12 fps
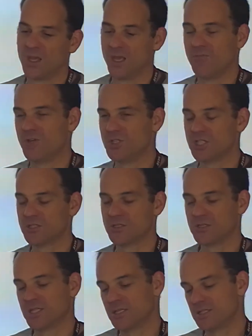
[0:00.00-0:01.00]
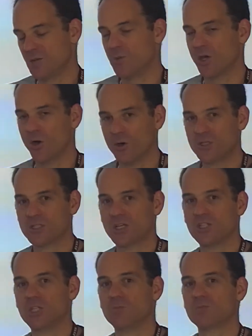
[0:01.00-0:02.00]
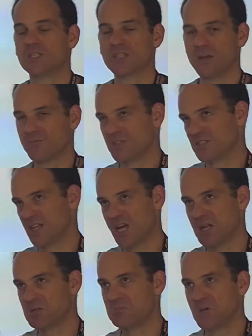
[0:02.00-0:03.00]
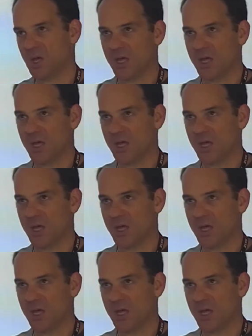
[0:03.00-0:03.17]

if you the Sepia hosts I ship just have the standard,